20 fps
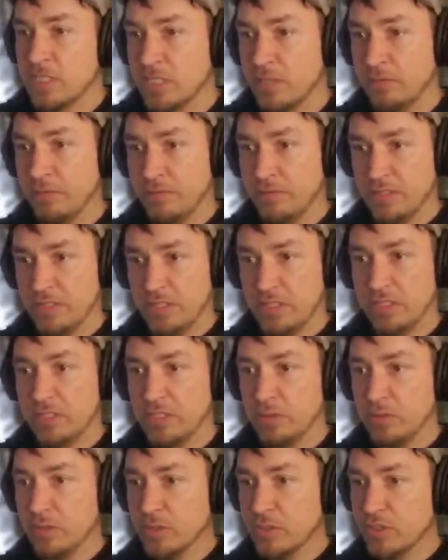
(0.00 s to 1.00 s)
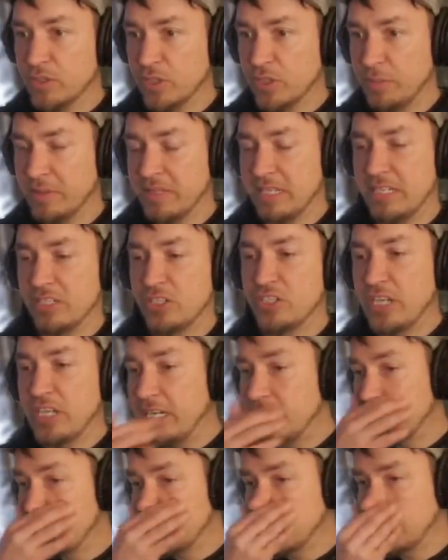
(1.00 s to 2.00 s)
So, to do a good job in this,
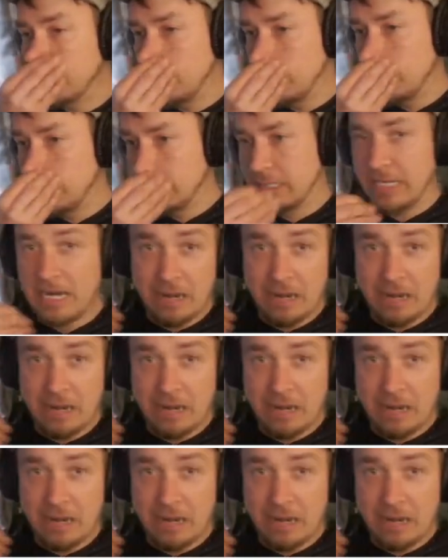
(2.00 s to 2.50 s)
Shade is a good